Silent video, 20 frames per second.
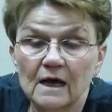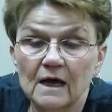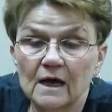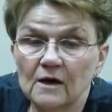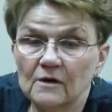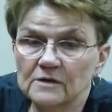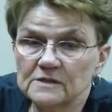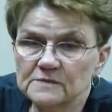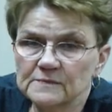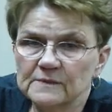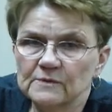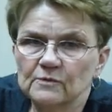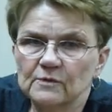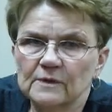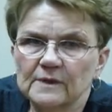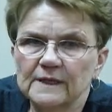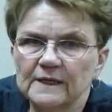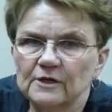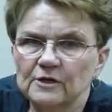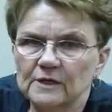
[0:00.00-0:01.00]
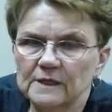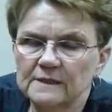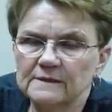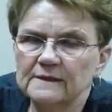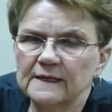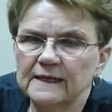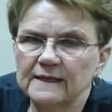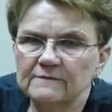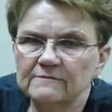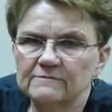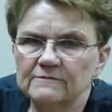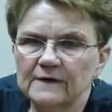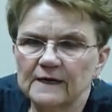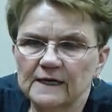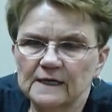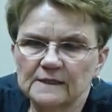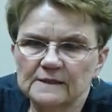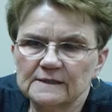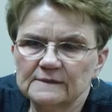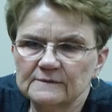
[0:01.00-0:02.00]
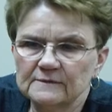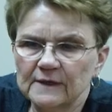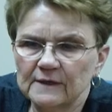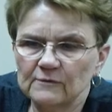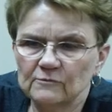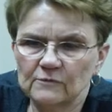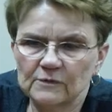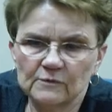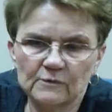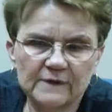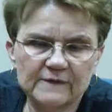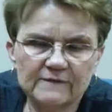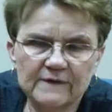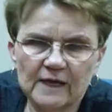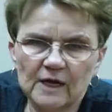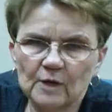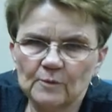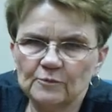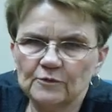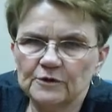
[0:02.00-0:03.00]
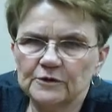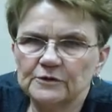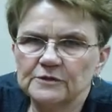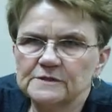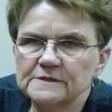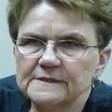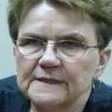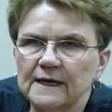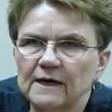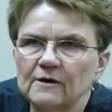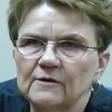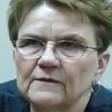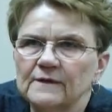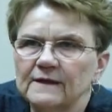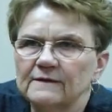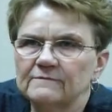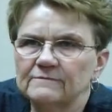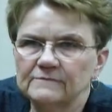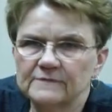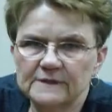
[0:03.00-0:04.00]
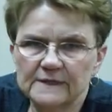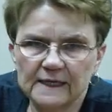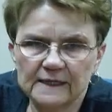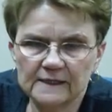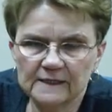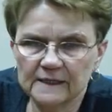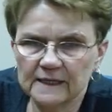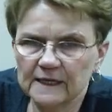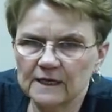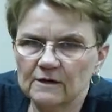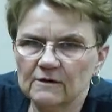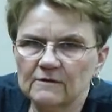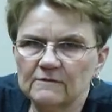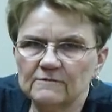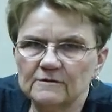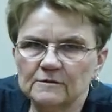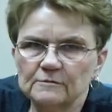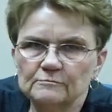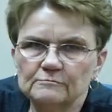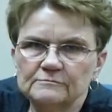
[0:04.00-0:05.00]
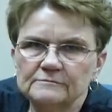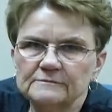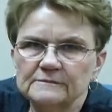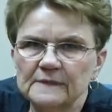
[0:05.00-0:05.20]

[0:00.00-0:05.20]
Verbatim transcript: Oh, it's been really good. They've, uh, when we've had our printers down, they've taken care of them.